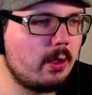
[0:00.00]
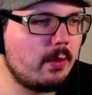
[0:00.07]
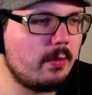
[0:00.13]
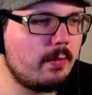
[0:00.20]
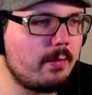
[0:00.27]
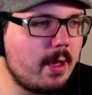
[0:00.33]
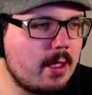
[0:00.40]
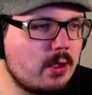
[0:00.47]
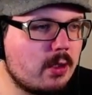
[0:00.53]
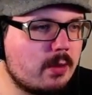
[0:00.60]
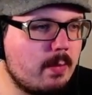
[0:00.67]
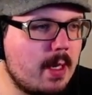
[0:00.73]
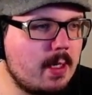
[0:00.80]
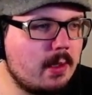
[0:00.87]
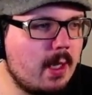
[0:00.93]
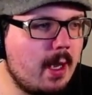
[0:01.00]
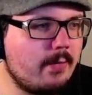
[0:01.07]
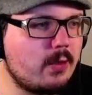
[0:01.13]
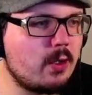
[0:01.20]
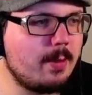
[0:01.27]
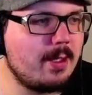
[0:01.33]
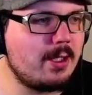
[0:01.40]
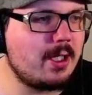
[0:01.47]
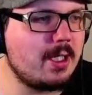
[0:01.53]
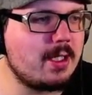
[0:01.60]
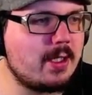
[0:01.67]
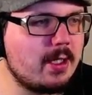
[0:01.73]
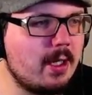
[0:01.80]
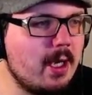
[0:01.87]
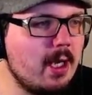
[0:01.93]
they just make life so much
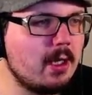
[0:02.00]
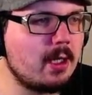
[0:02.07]
easier. Like,